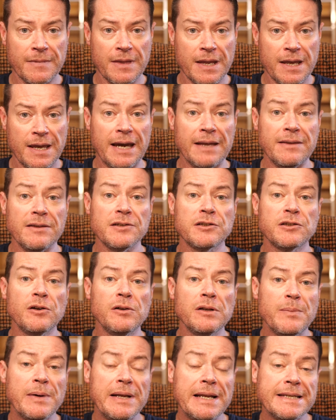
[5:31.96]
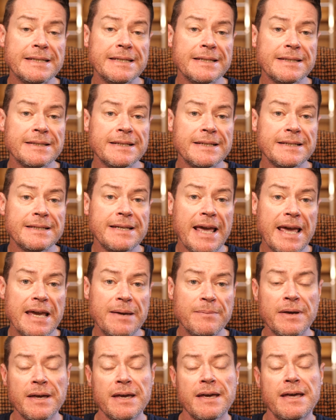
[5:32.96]
and the solubility is the
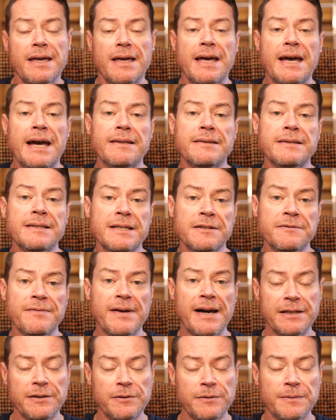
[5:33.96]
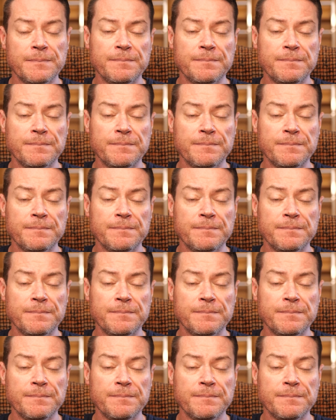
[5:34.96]
same at these values.